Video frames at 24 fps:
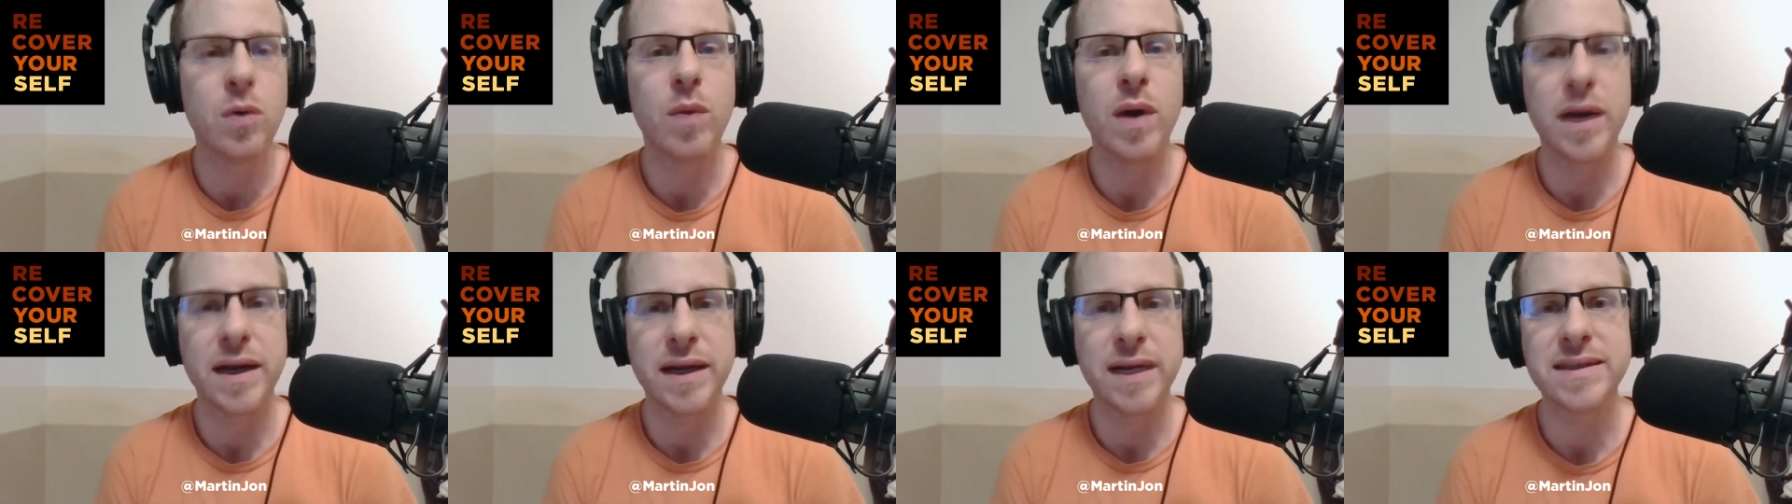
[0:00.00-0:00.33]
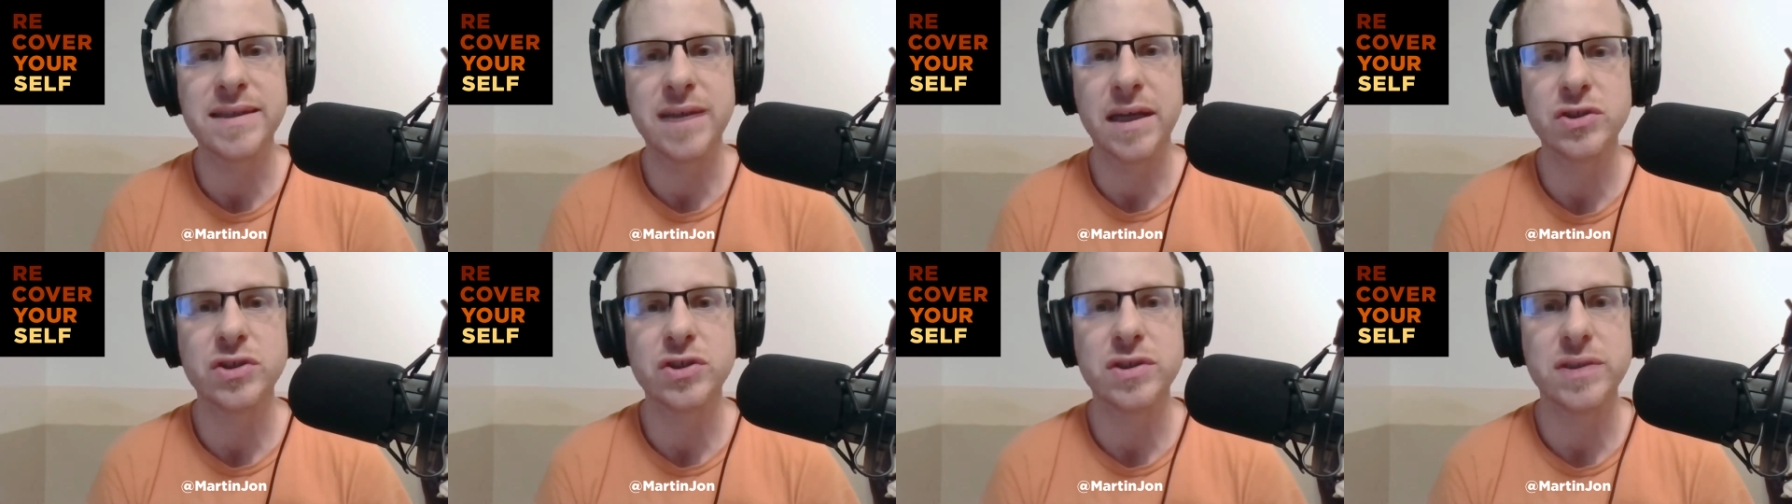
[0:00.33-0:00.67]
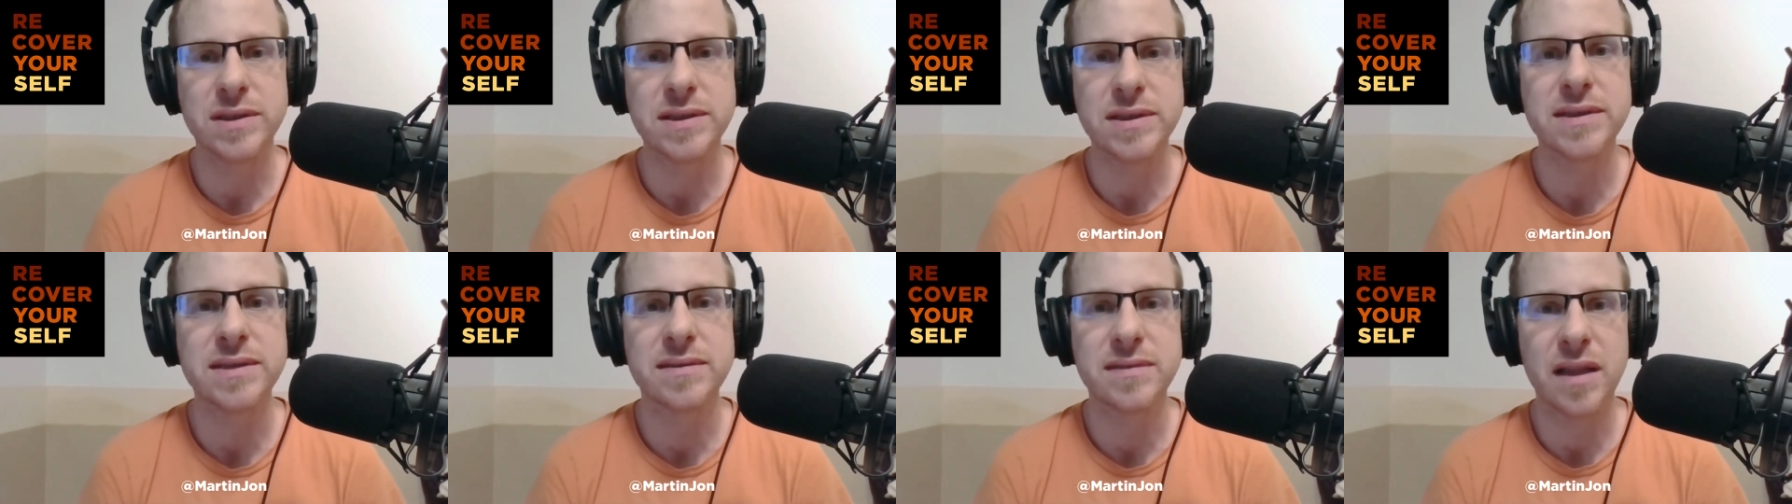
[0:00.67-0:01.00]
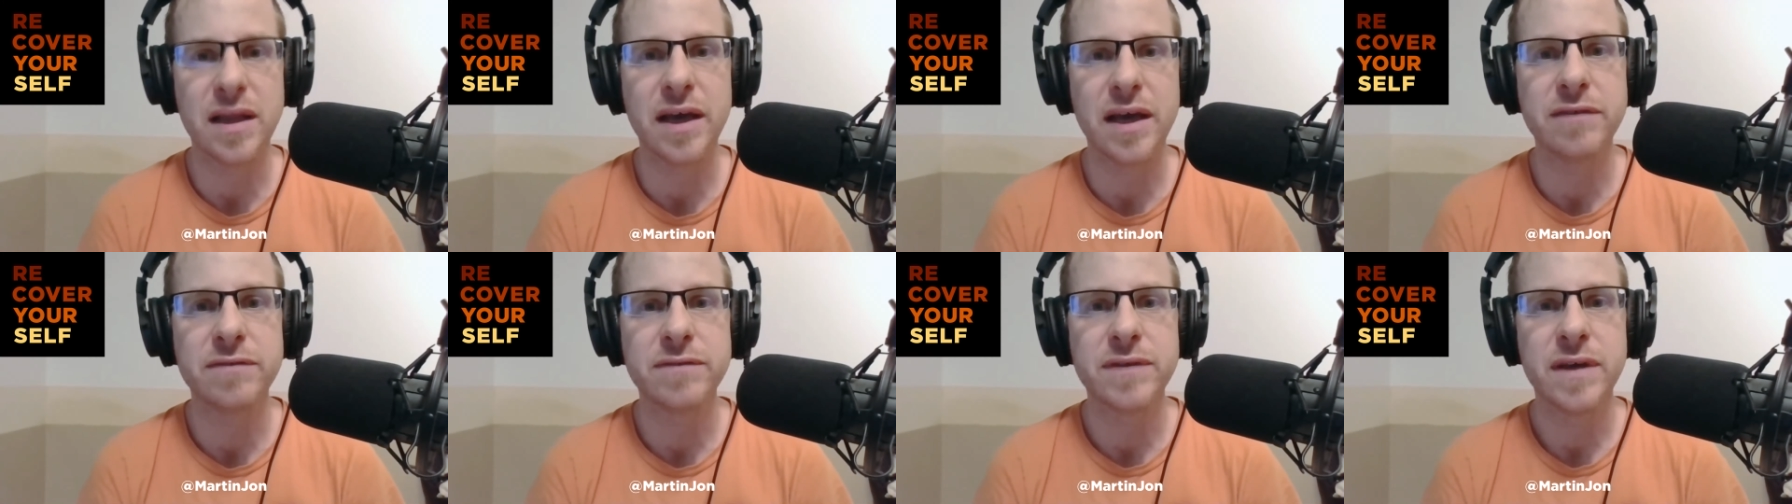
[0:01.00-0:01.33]
to want attention in his
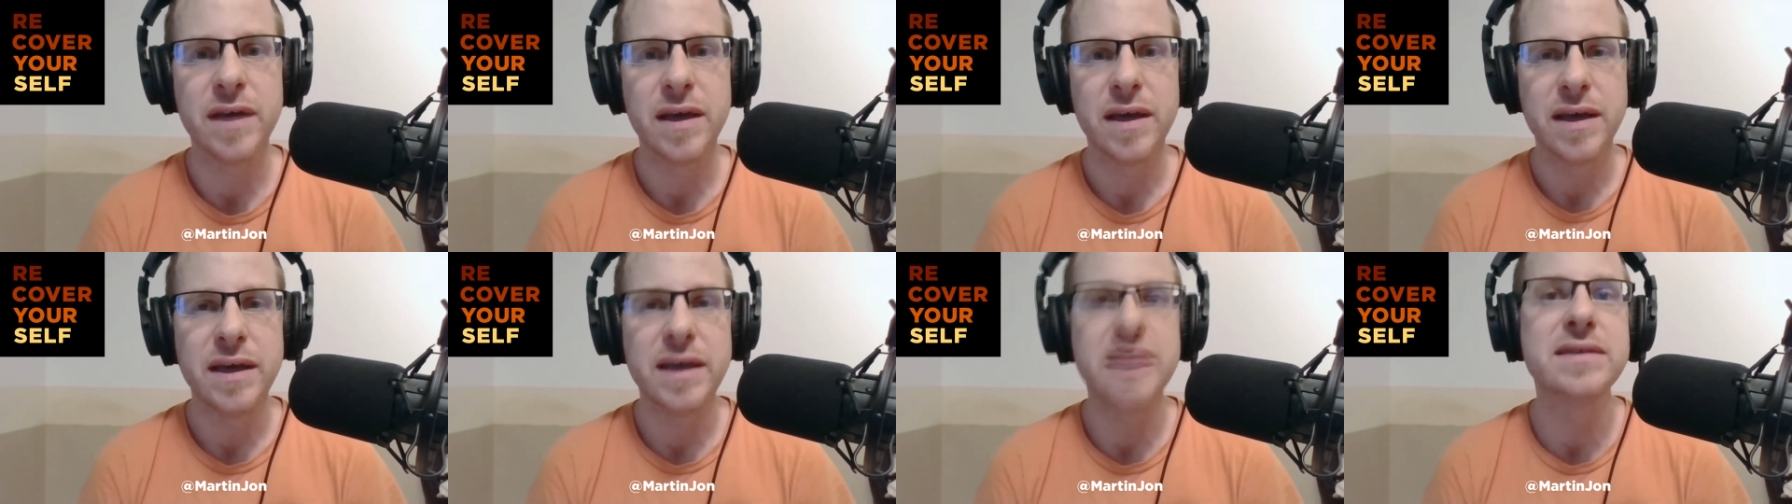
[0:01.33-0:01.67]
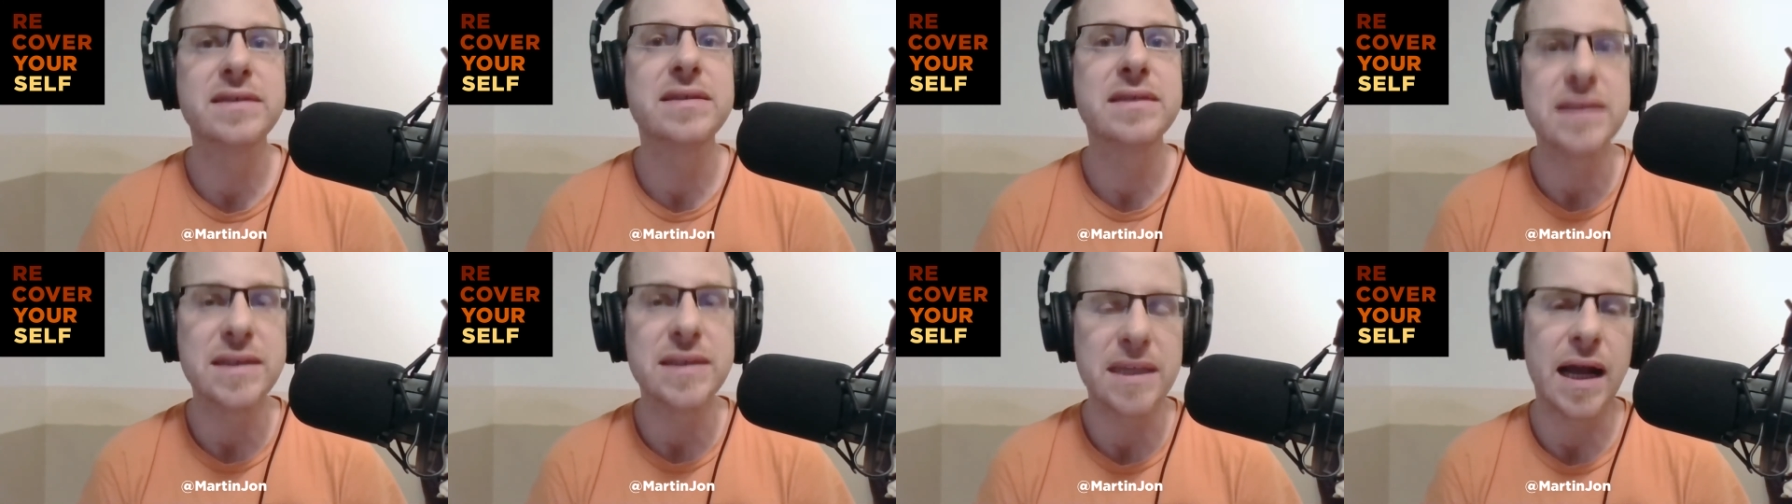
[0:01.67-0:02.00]
life? Isn't